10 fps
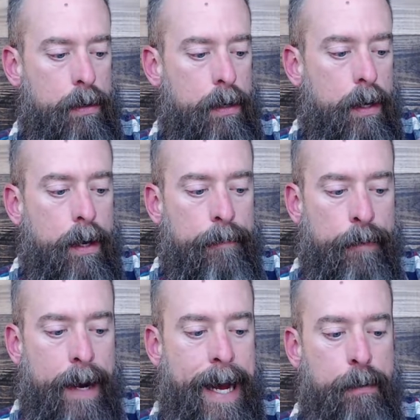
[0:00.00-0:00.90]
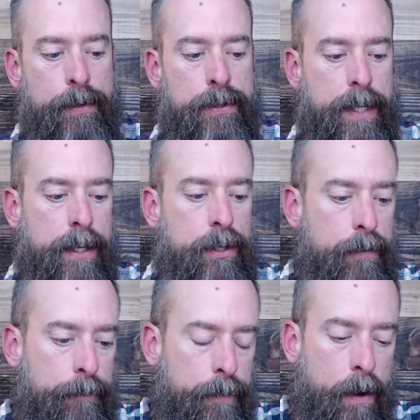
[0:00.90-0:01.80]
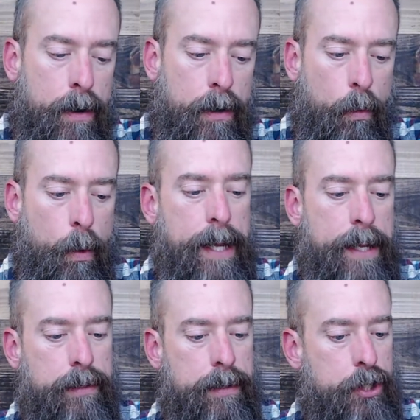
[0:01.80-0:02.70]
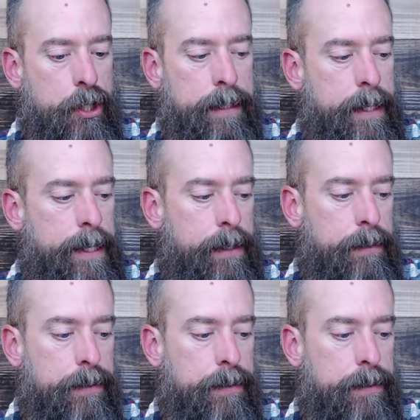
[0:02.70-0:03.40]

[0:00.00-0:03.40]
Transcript: for I will send you far away to the Gentiles.